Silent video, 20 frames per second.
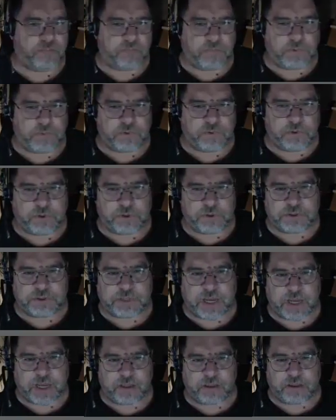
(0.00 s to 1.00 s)
You could
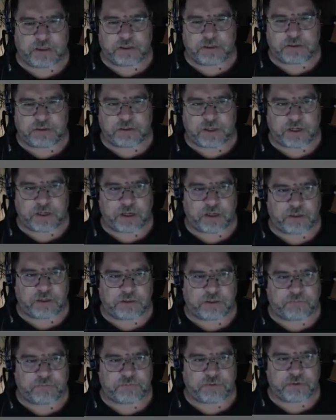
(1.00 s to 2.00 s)
scale it and that kind of
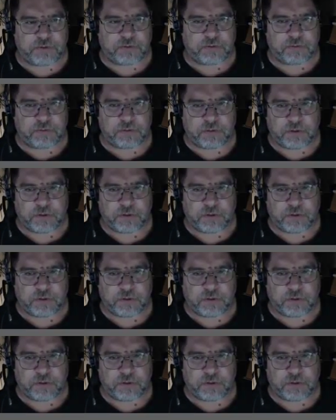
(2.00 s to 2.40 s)
stuff too,